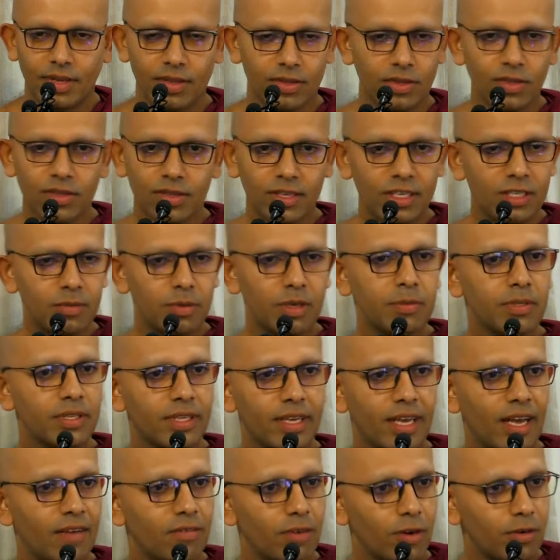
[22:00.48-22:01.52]
And you know, these people,
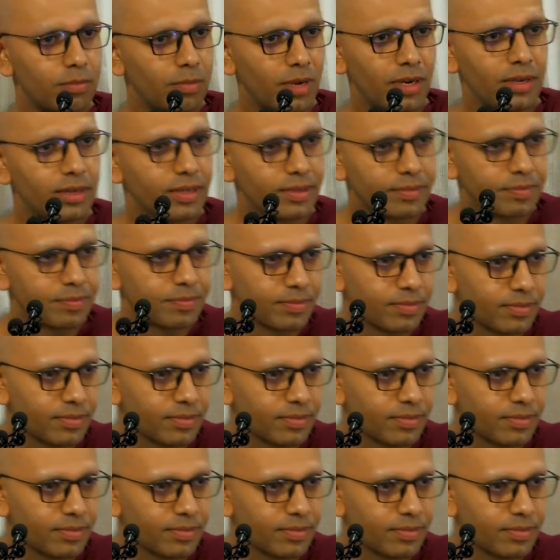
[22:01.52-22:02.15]
they have a lot of money.